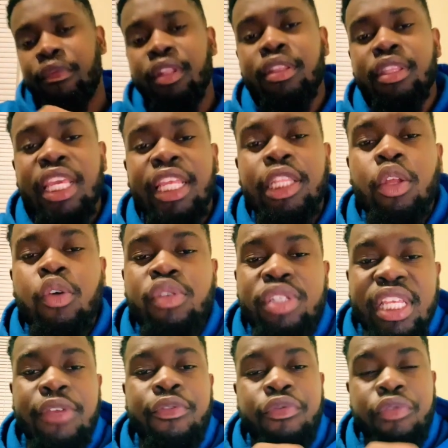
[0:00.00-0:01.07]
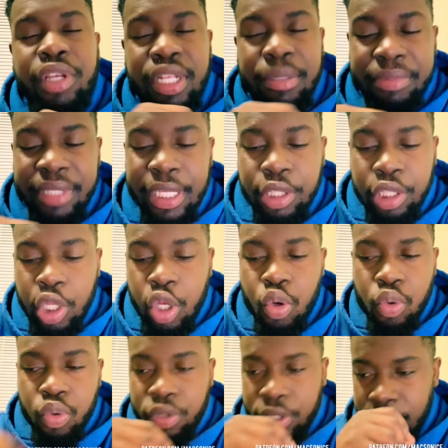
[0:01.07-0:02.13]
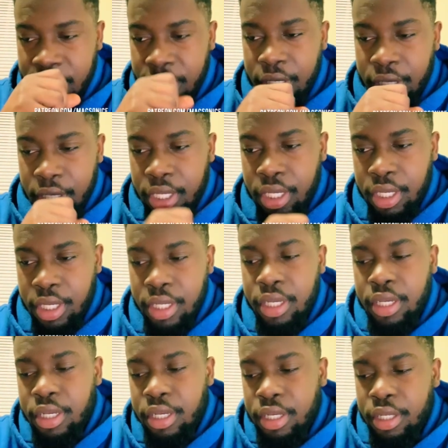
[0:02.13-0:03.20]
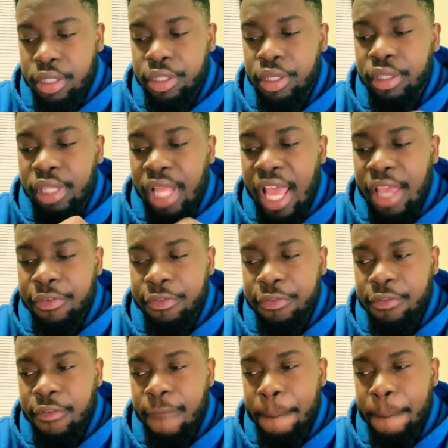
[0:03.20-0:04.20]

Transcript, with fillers: they lose their freedom. They lose their life